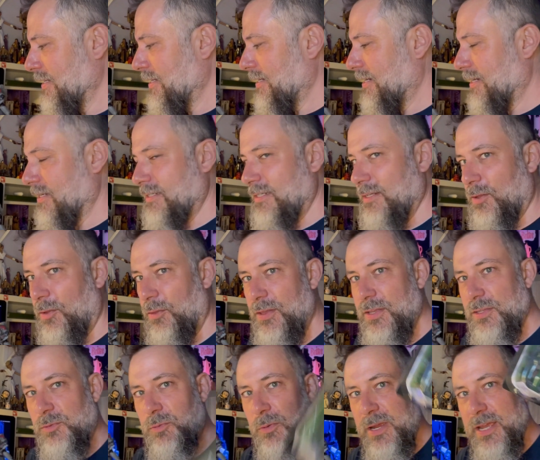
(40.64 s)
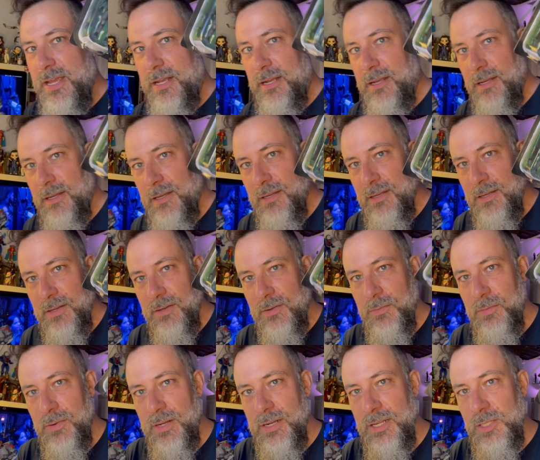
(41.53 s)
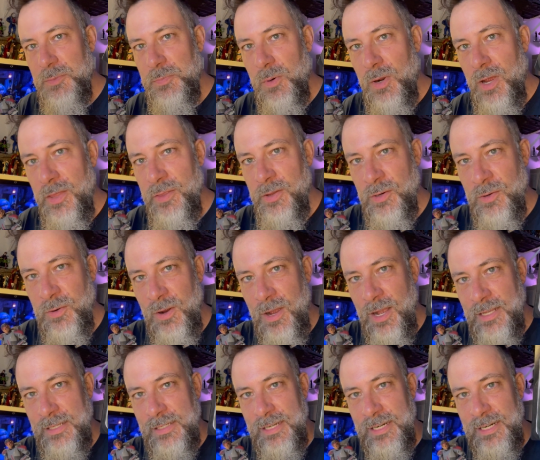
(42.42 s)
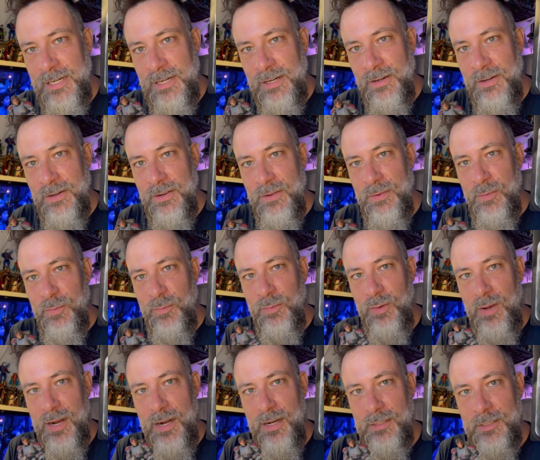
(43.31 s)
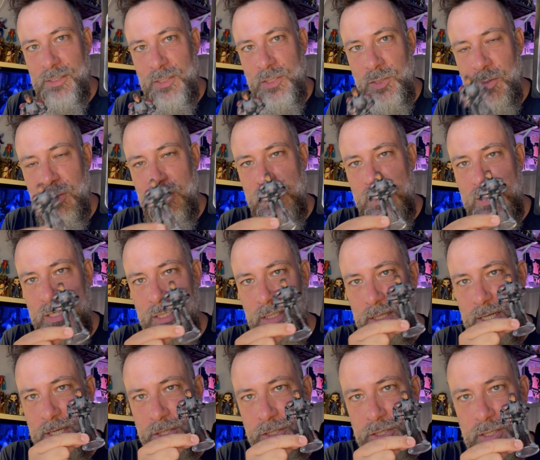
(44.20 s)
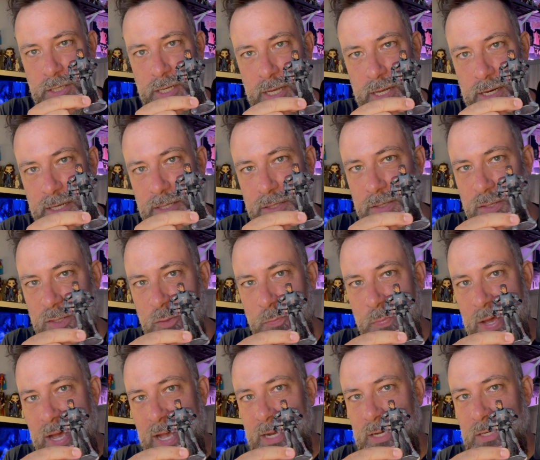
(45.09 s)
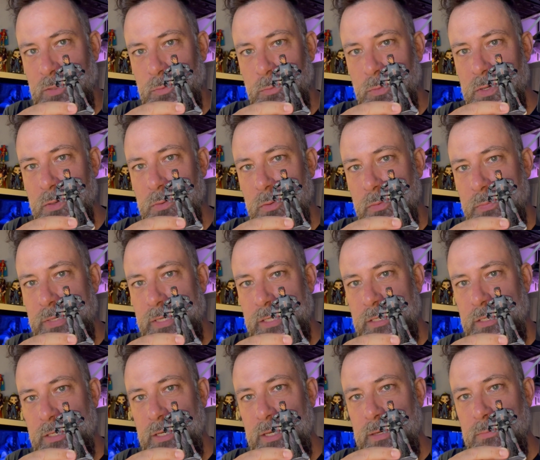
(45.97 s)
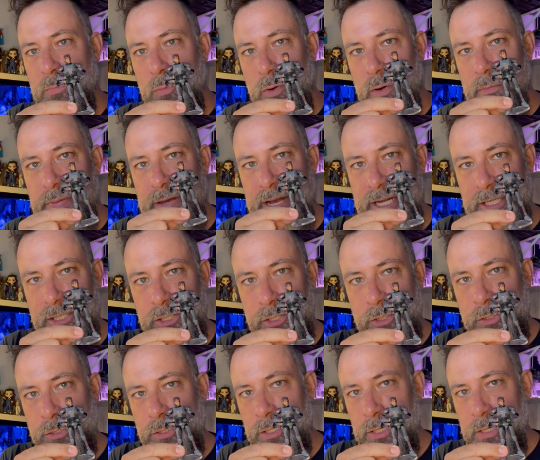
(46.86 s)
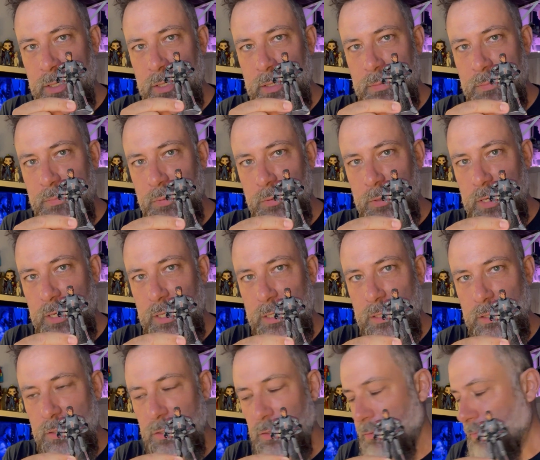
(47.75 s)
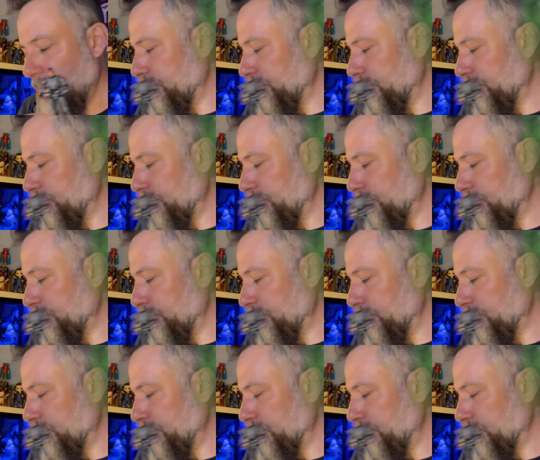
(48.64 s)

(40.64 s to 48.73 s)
Until this week, when his brother Crosshair finally joins the collection. And I suspect we will be seeing more Batchers pretty soon.